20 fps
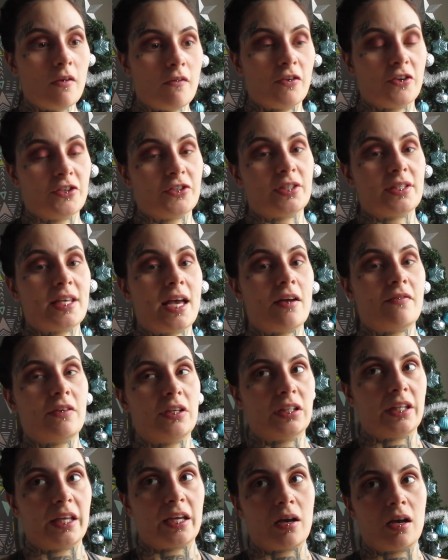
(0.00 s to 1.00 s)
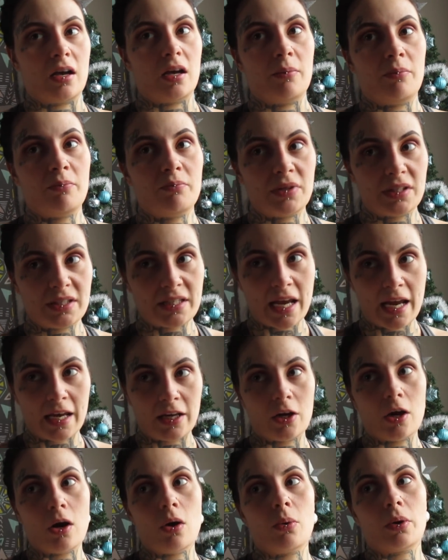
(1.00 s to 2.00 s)
versus having like a
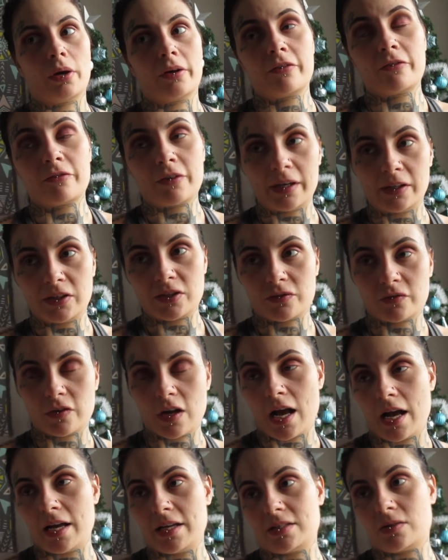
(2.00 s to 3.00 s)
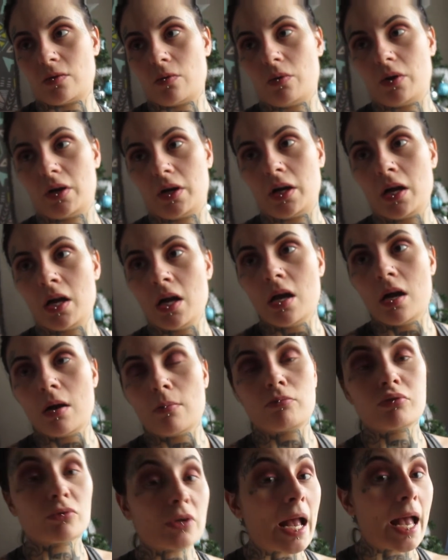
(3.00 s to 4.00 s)
potato or french fries or
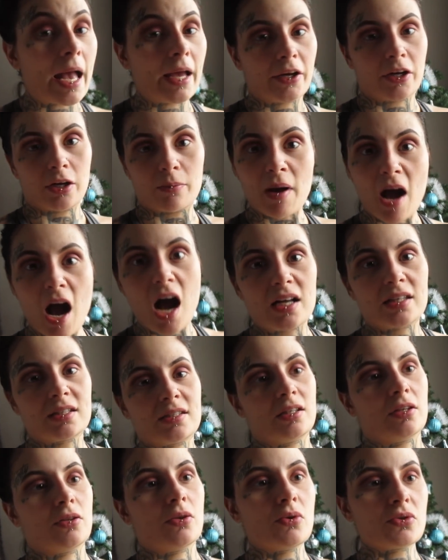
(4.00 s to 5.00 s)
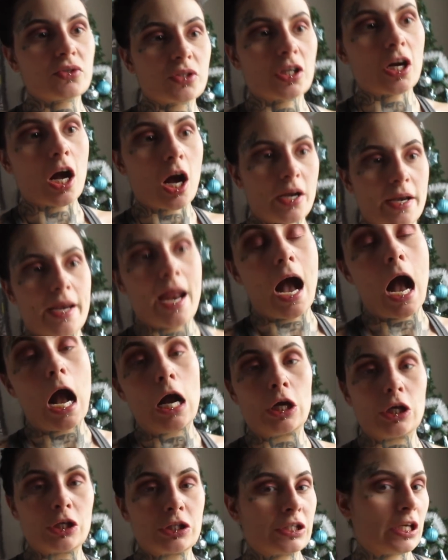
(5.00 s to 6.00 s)
bread or pasta. Those are
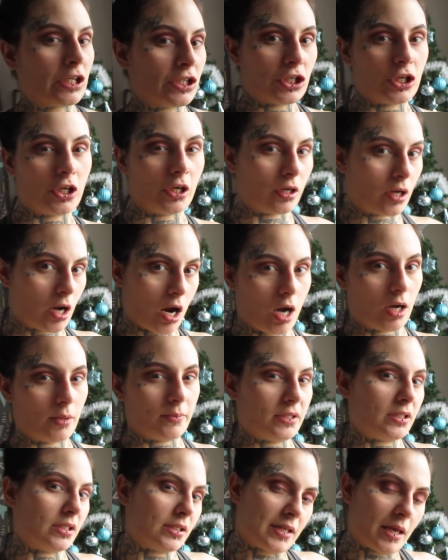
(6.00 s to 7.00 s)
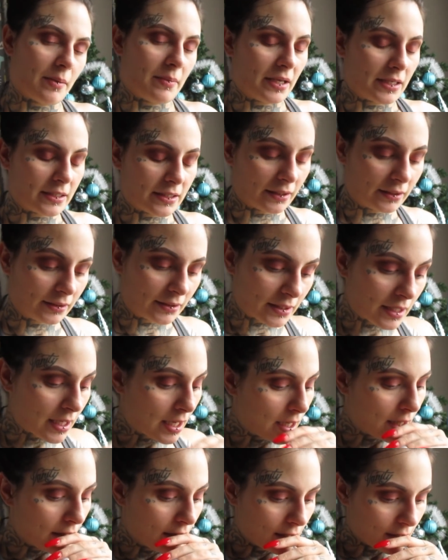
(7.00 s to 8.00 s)
not such good carbs. Does that make sense?
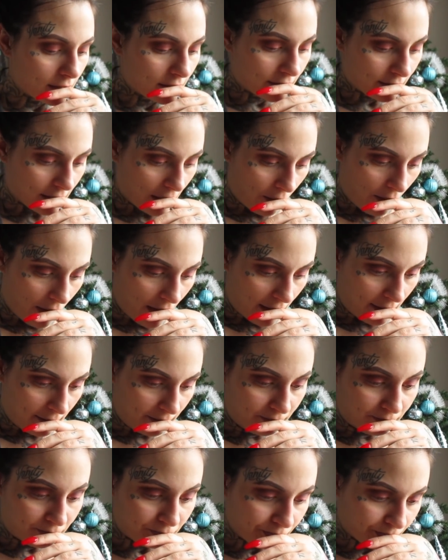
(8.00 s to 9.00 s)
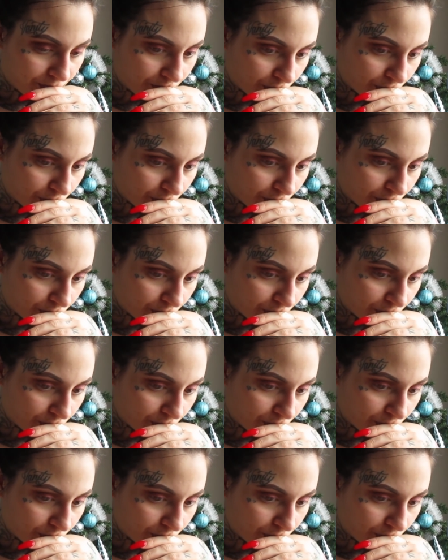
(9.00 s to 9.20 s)
So um,